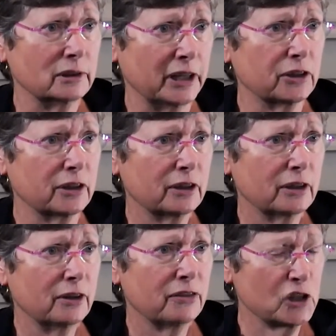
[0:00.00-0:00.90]
leader,
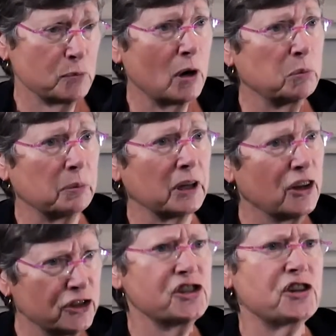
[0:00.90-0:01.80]
that's probably
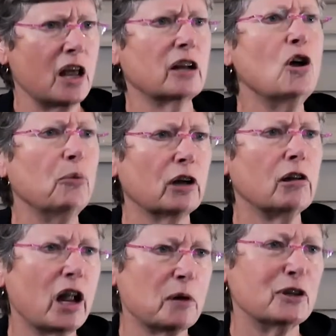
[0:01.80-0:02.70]
knowing a
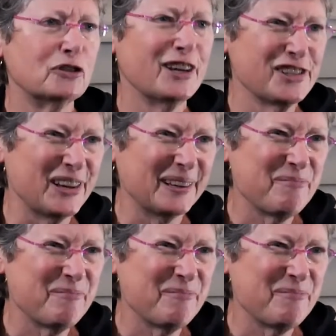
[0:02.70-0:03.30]
lot about testing.